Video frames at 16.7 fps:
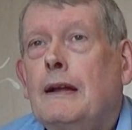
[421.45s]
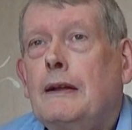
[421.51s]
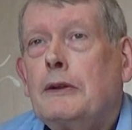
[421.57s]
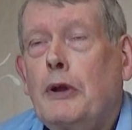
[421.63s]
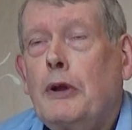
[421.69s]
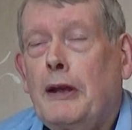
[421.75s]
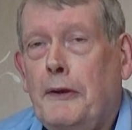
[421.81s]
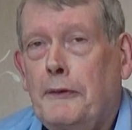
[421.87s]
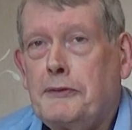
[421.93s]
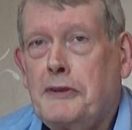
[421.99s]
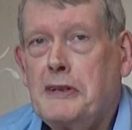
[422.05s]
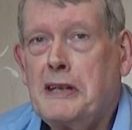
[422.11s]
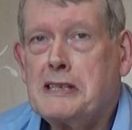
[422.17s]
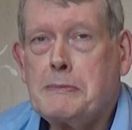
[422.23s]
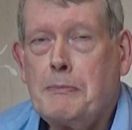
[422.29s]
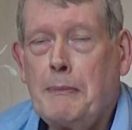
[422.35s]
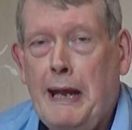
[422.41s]
You have to
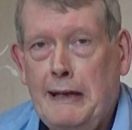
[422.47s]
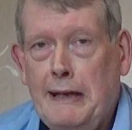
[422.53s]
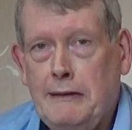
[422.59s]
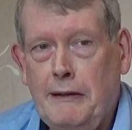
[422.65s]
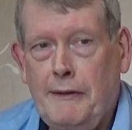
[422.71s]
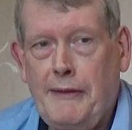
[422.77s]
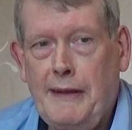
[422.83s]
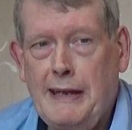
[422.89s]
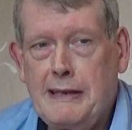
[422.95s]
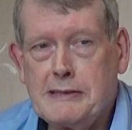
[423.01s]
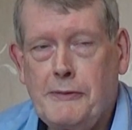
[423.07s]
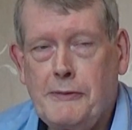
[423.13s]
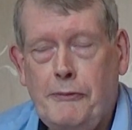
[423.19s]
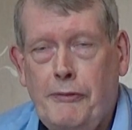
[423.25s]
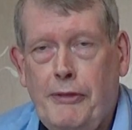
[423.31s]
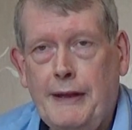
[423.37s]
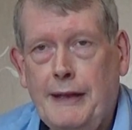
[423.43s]
dismantle these
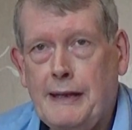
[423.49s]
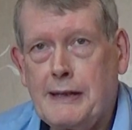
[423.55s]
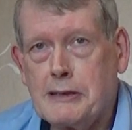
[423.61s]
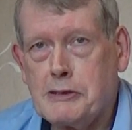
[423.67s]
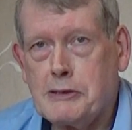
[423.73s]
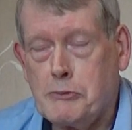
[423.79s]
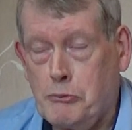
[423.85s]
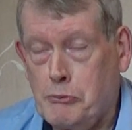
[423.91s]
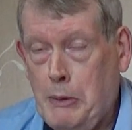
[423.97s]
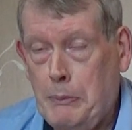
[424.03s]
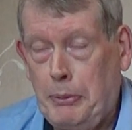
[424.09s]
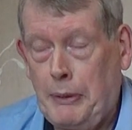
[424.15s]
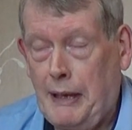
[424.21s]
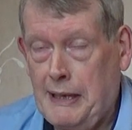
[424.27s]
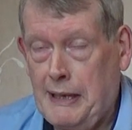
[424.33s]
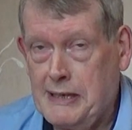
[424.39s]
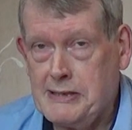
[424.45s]
things,
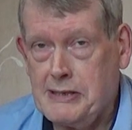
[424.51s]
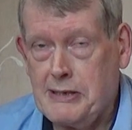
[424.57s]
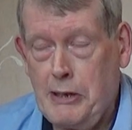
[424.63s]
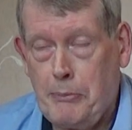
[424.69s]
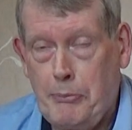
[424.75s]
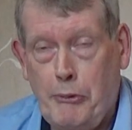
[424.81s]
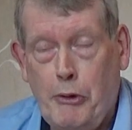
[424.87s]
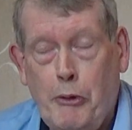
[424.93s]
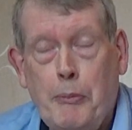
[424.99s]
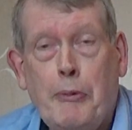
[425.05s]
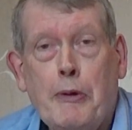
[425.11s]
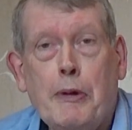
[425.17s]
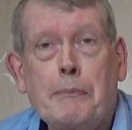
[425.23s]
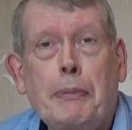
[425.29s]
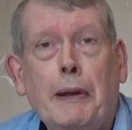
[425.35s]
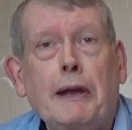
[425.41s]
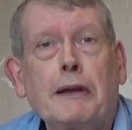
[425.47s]
replace the
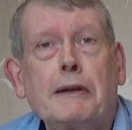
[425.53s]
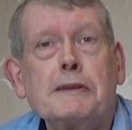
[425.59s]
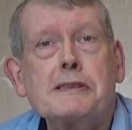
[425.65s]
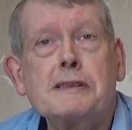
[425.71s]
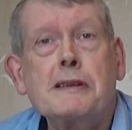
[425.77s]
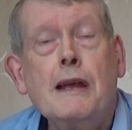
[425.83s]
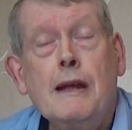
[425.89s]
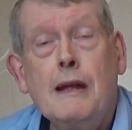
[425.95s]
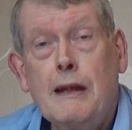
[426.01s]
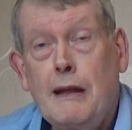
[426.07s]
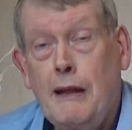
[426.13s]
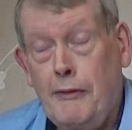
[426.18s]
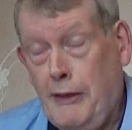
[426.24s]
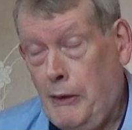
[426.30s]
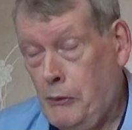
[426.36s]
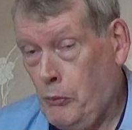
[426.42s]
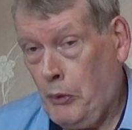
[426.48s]
appropriate parts, and
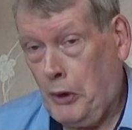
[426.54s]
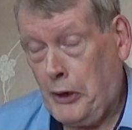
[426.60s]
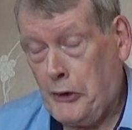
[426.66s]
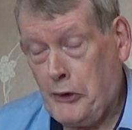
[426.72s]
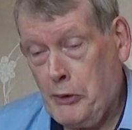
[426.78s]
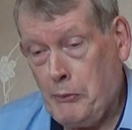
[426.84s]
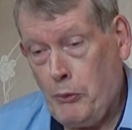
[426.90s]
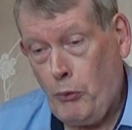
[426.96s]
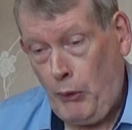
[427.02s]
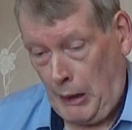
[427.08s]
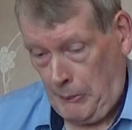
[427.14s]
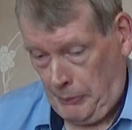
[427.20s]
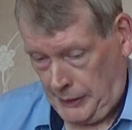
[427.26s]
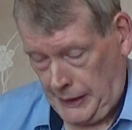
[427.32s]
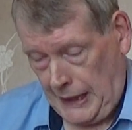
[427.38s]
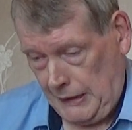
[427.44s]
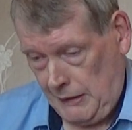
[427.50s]
then wire them all up
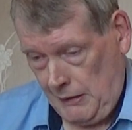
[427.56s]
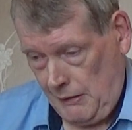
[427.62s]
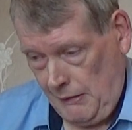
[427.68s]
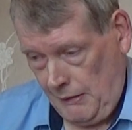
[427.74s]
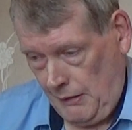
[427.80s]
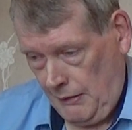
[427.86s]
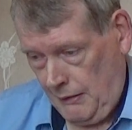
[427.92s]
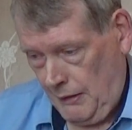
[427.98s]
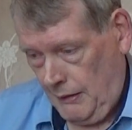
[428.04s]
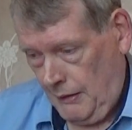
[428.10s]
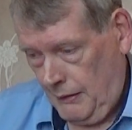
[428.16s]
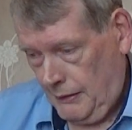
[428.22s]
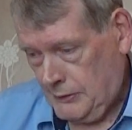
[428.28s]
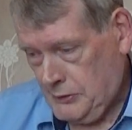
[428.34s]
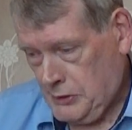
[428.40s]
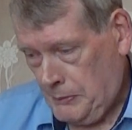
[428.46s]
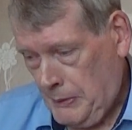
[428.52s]
again.
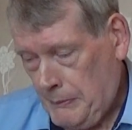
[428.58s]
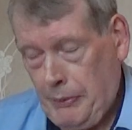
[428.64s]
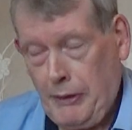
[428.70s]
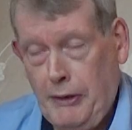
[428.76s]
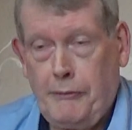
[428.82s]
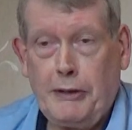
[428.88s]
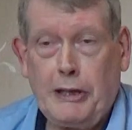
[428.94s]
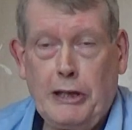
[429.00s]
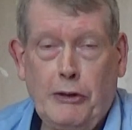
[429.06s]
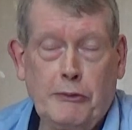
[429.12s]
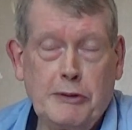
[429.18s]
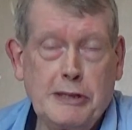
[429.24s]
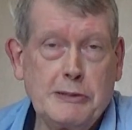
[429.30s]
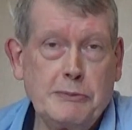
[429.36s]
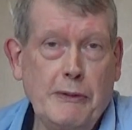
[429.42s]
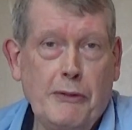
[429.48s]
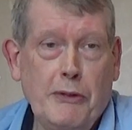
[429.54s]
And to be perfectly
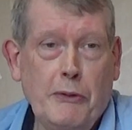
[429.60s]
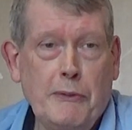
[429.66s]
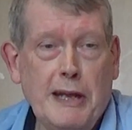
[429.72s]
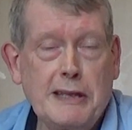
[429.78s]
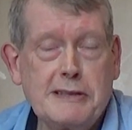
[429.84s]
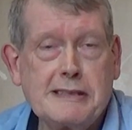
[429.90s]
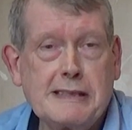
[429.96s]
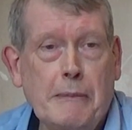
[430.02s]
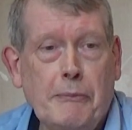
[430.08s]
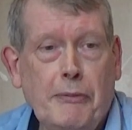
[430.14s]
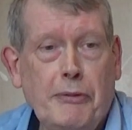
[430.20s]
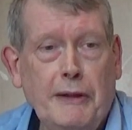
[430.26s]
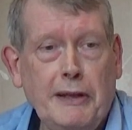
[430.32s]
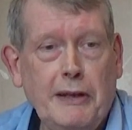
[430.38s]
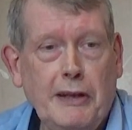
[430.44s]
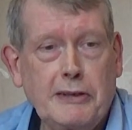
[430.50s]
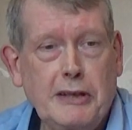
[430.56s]
honest with you, it's
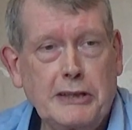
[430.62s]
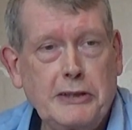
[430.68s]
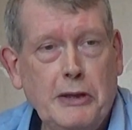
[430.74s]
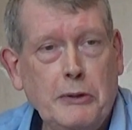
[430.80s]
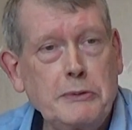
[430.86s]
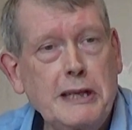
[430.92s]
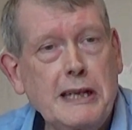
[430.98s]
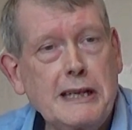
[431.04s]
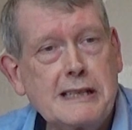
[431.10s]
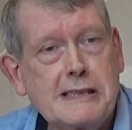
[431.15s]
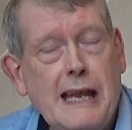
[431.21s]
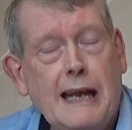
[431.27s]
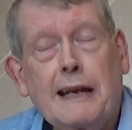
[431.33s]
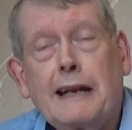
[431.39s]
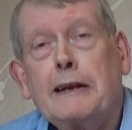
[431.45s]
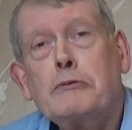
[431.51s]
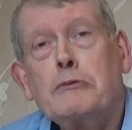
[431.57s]
something that I don't
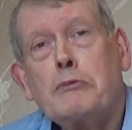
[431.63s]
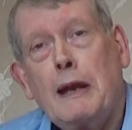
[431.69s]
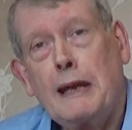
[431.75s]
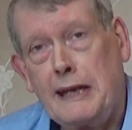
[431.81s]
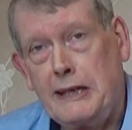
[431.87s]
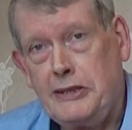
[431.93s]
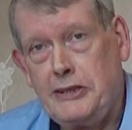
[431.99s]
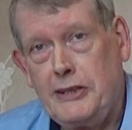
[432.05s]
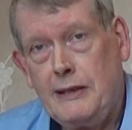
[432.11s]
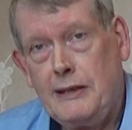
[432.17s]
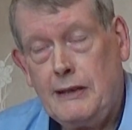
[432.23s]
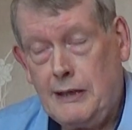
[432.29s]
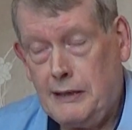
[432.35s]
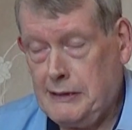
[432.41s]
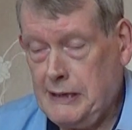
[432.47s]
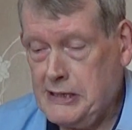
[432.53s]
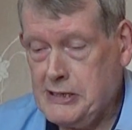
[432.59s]
exactly relish,
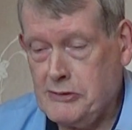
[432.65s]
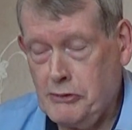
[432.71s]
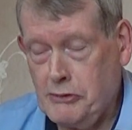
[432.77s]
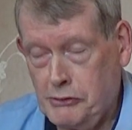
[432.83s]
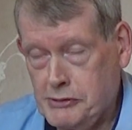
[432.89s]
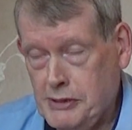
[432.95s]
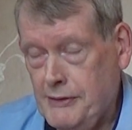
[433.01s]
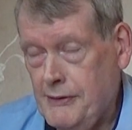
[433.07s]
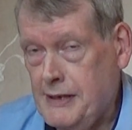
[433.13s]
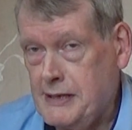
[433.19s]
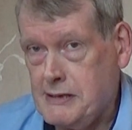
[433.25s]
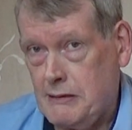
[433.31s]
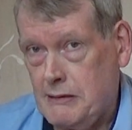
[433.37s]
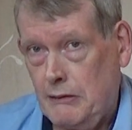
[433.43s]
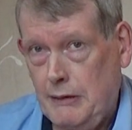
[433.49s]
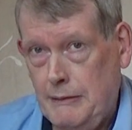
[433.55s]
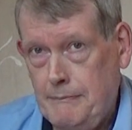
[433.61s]
at least not at this
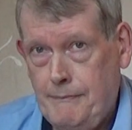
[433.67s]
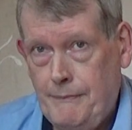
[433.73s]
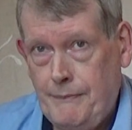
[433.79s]
time.